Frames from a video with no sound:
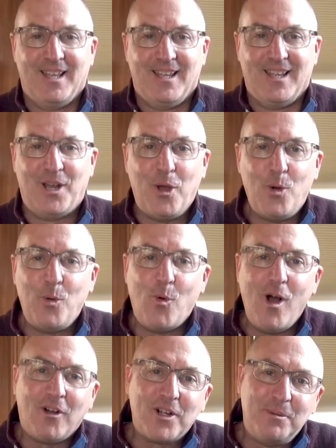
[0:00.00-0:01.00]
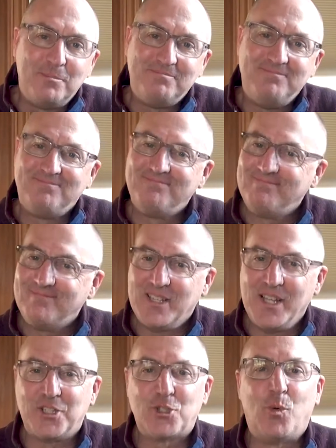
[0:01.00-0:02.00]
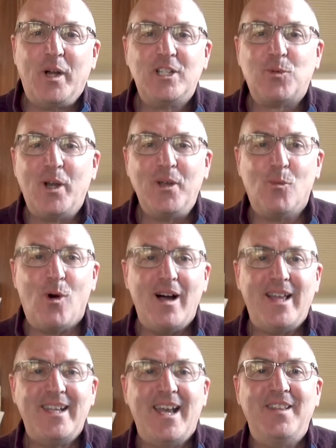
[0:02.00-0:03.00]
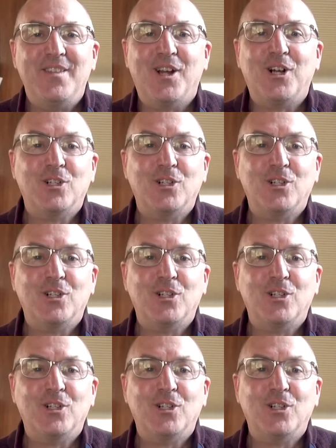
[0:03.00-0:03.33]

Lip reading: Hello and welcome. It's 2021 and the